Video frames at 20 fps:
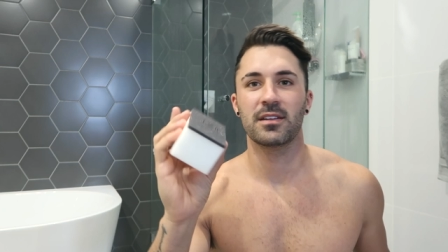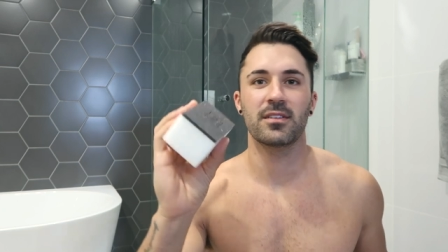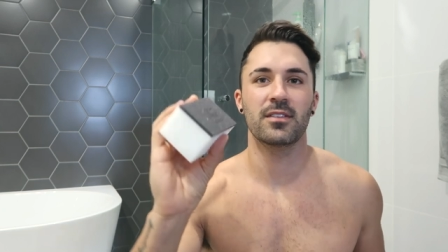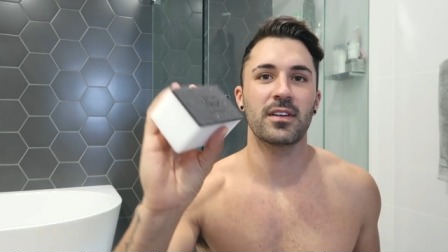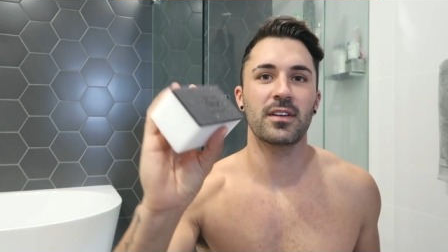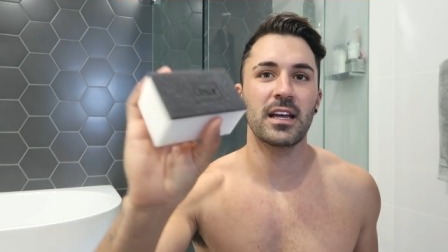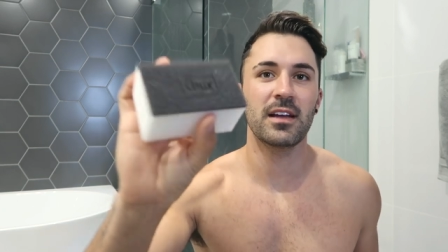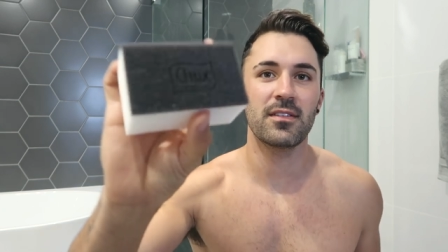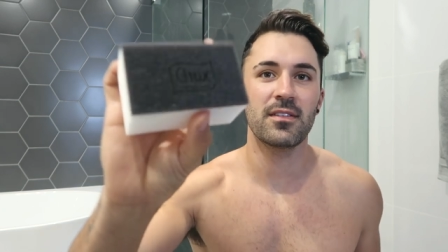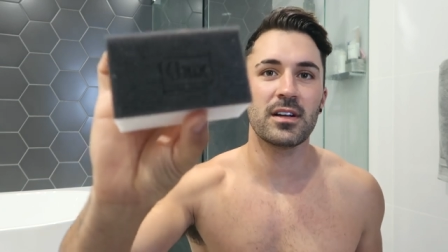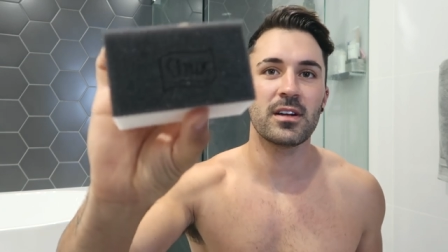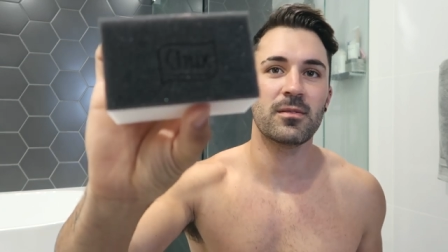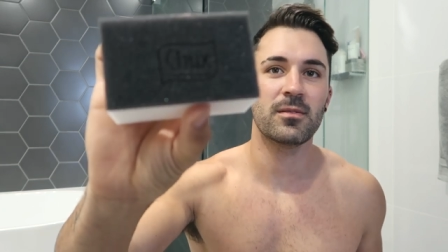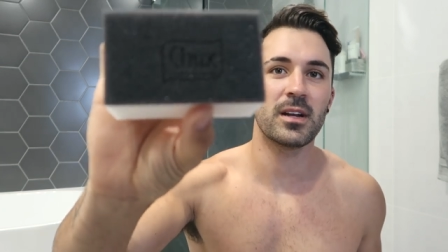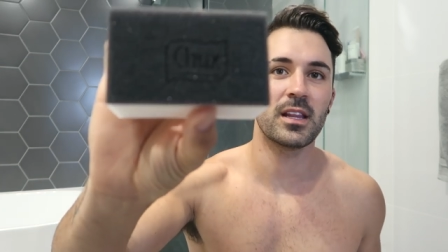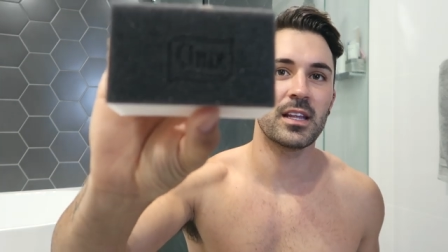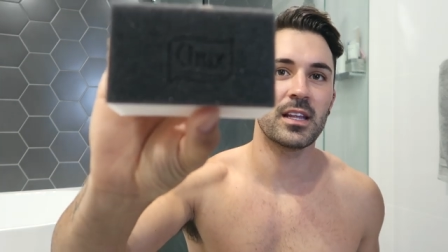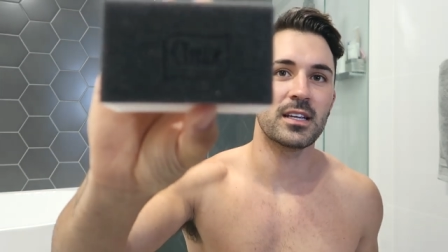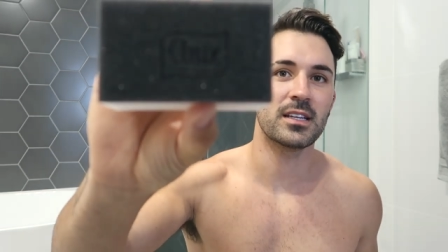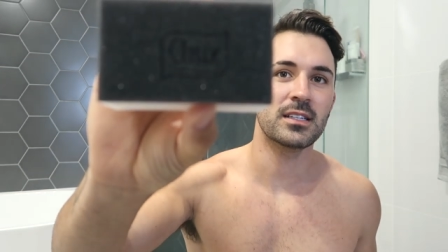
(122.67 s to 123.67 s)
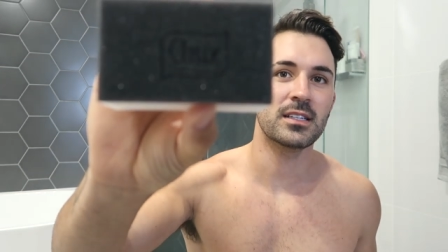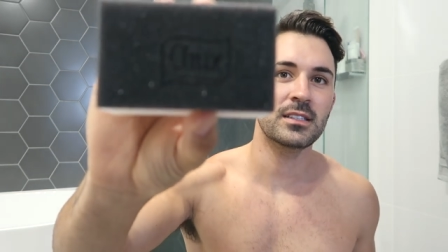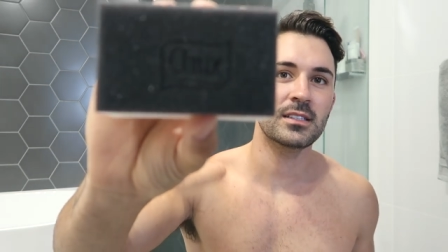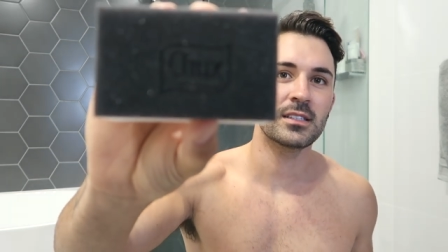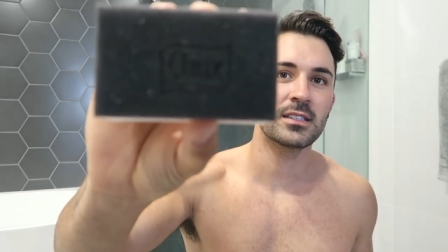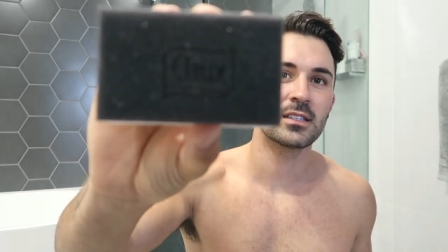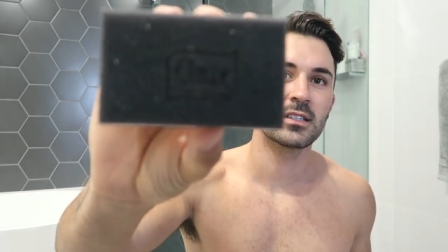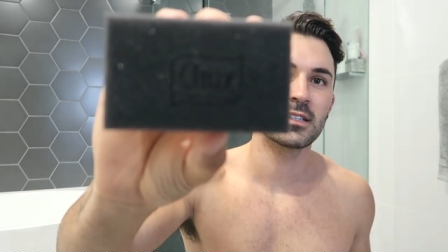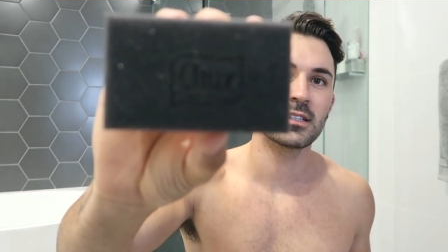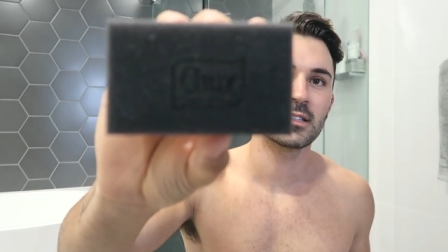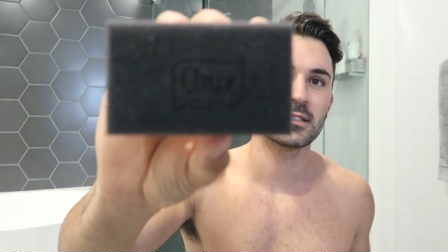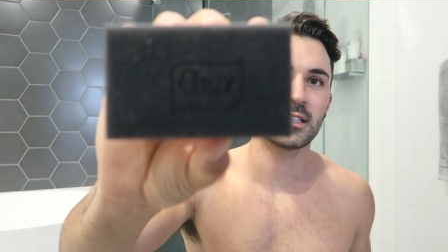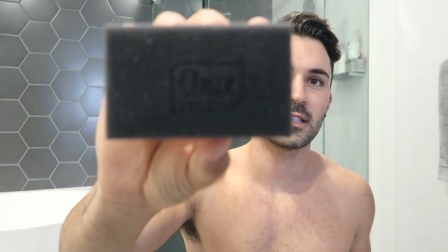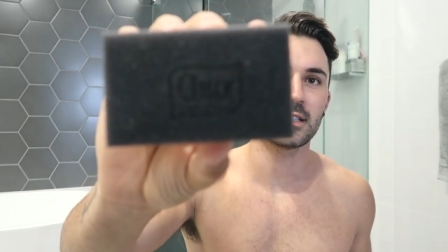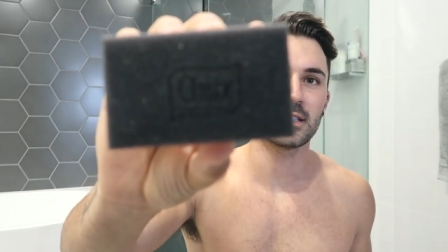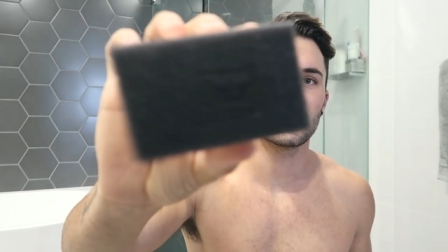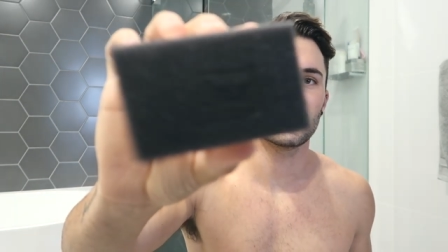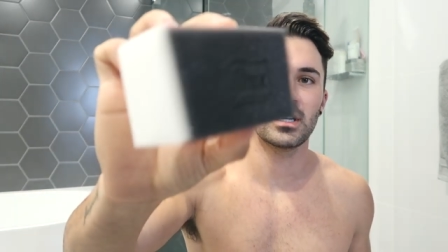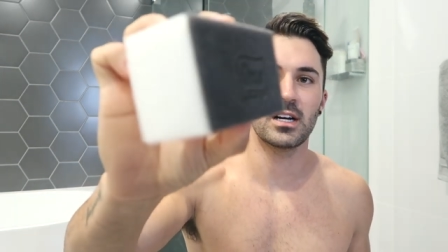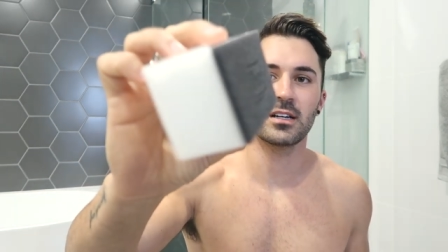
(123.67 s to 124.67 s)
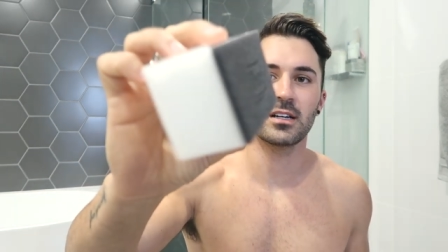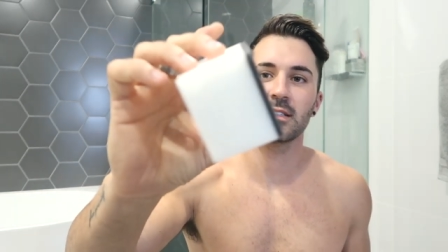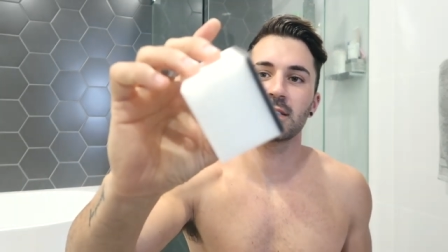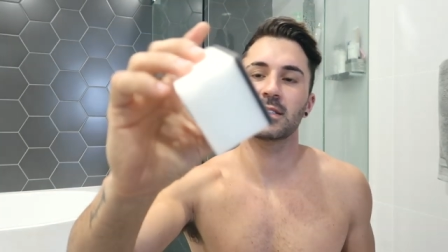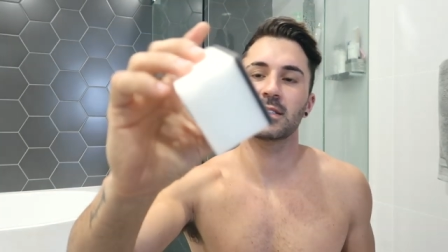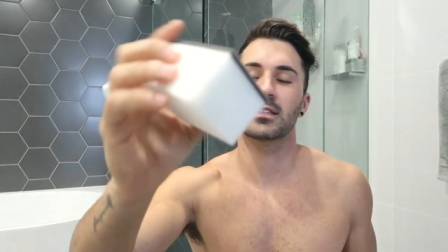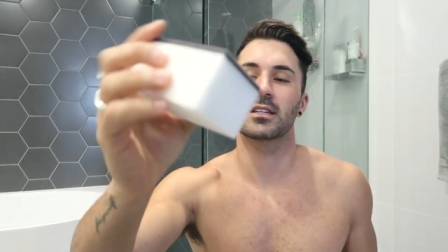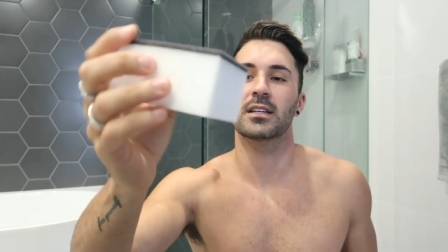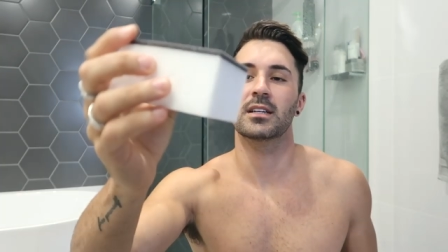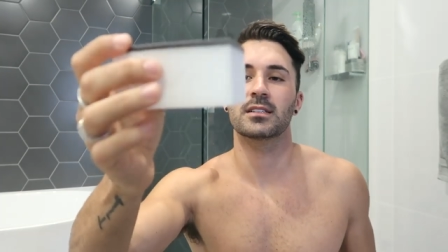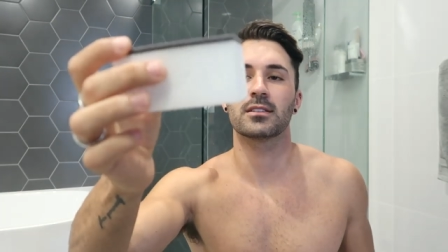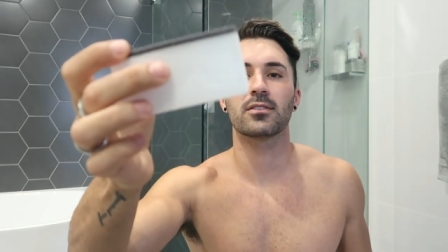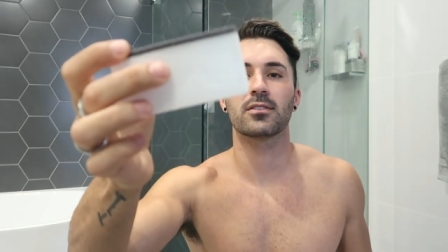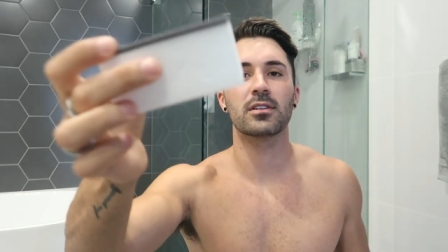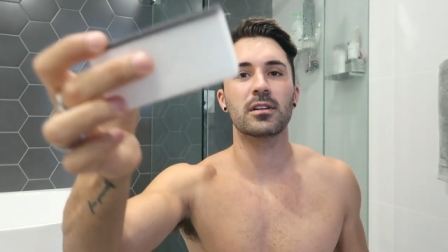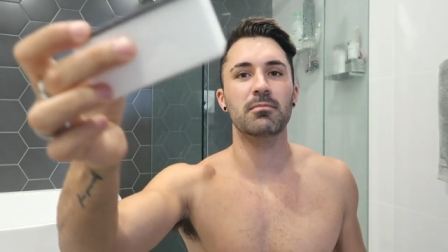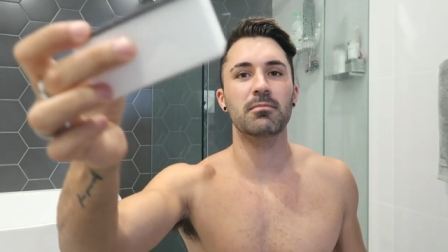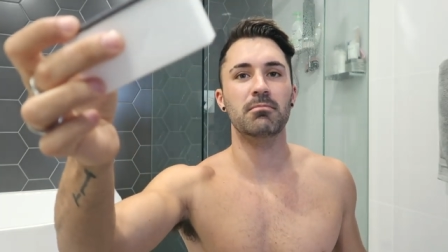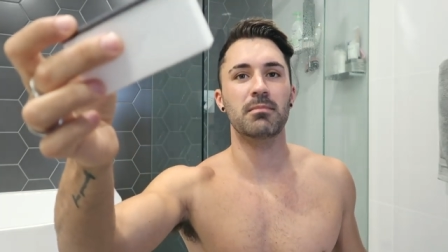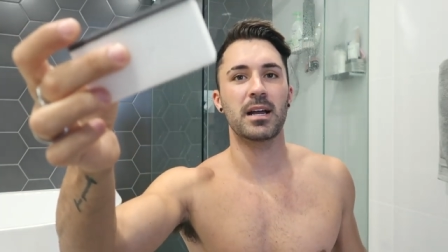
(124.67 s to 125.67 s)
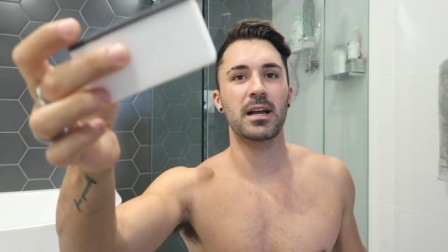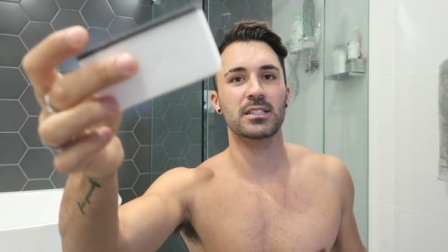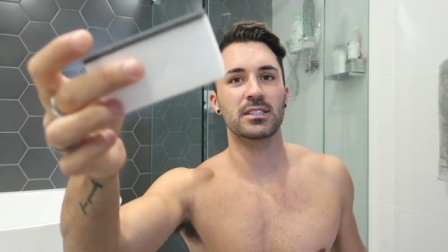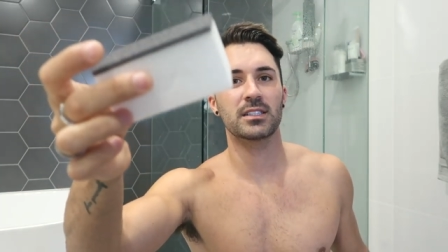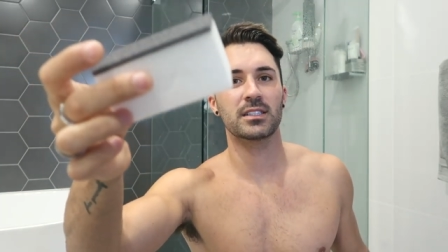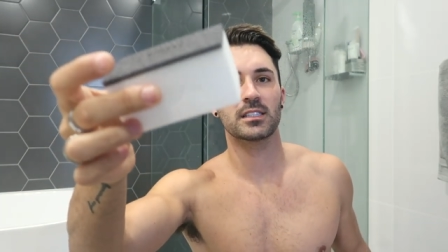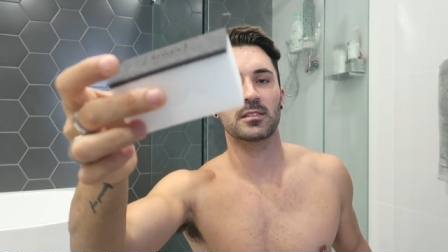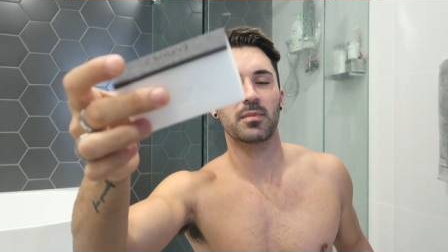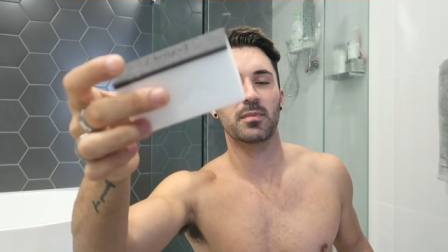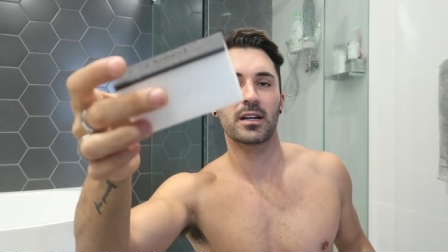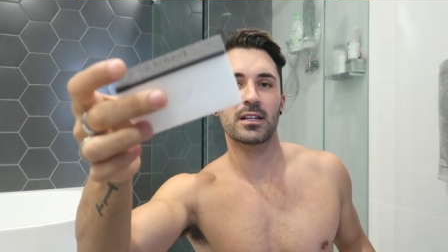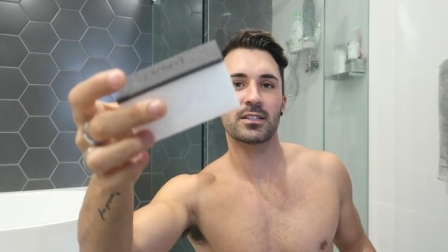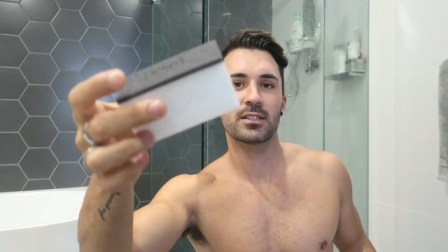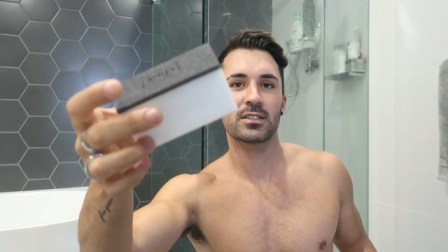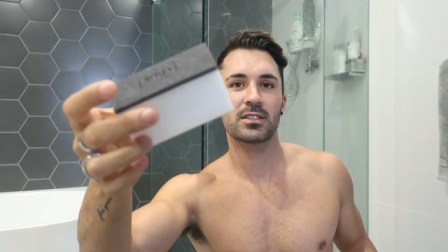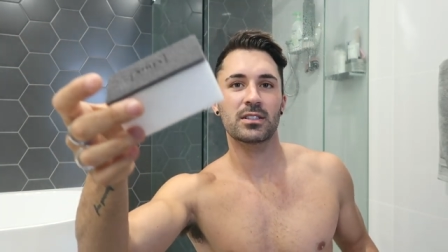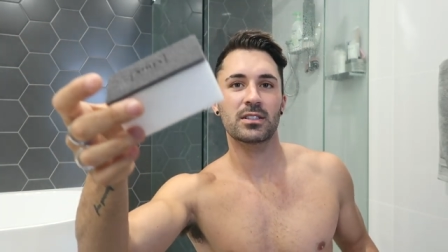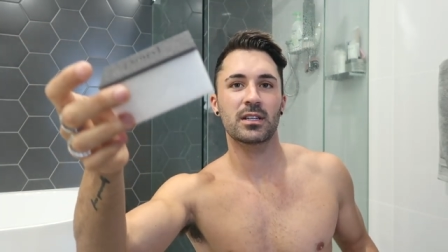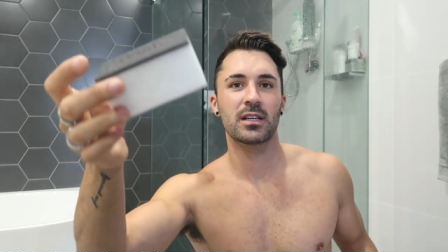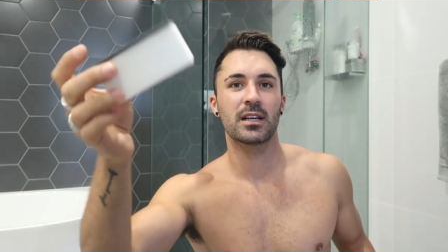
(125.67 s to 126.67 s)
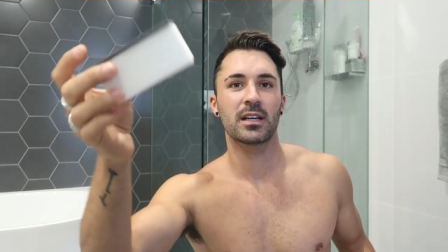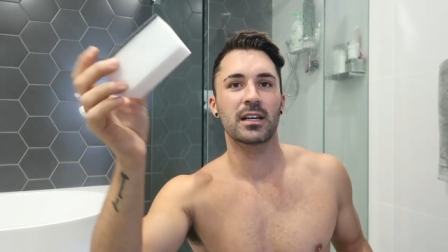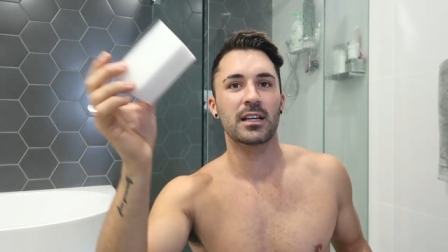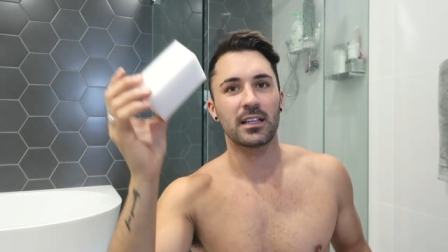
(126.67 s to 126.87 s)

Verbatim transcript: if you've ever got one of these, it's like a Chux, it's called a magic sponge.